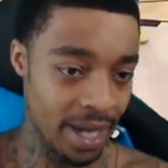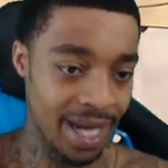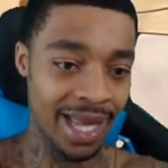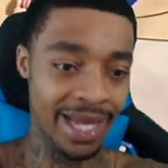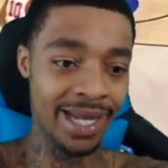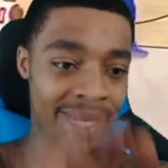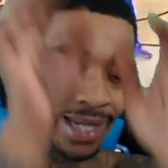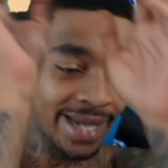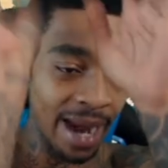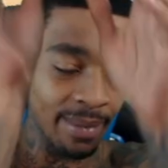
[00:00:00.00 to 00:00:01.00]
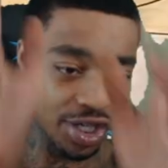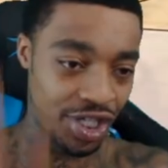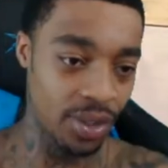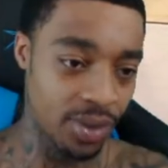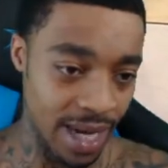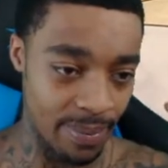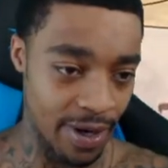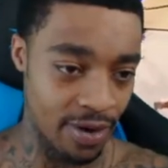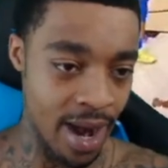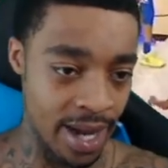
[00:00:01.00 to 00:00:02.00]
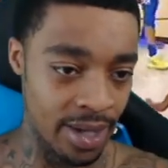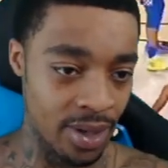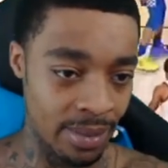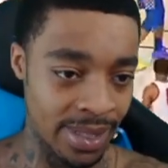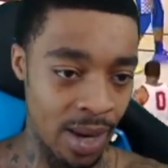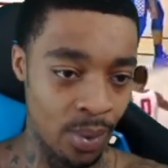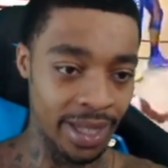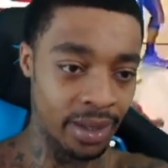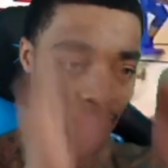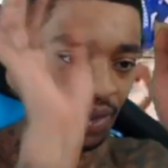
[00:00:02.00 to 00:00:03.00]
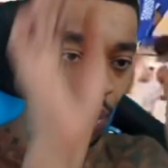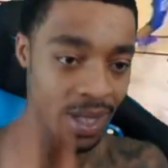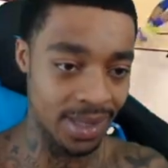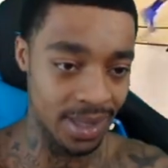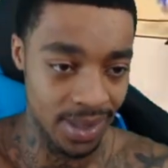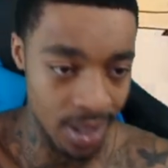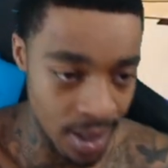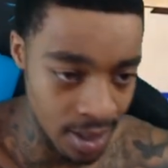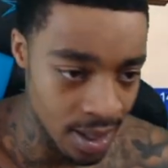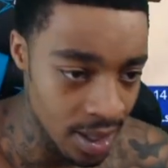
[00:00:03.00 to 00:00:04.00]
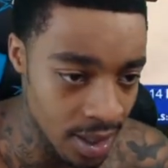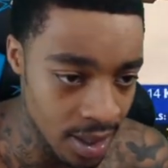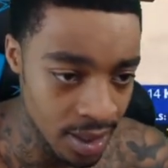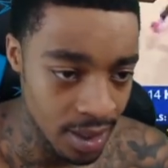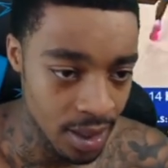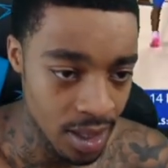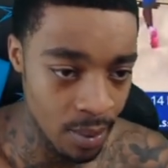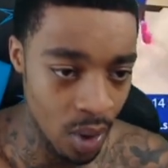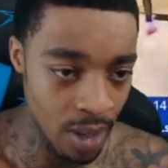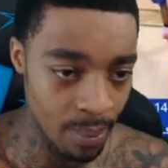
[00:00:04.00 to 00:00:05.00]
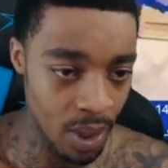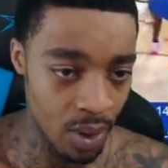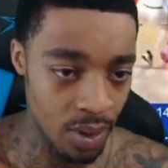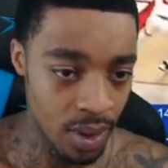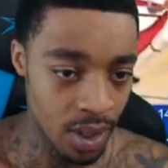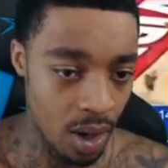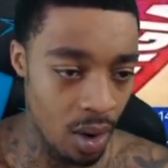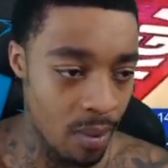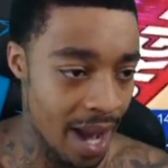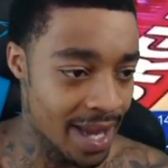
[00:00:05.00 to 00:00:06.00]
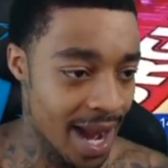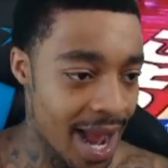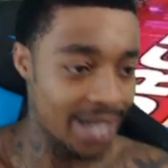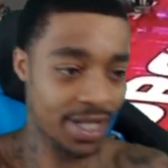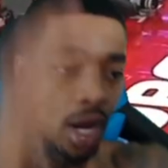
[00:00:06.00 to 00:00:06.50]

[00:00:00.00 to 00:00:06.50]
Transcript: And he, like, he damn near shoots like McGrady. You know what I'm saying? With that little twist and turn. Come on, bro. Oh, my gosh.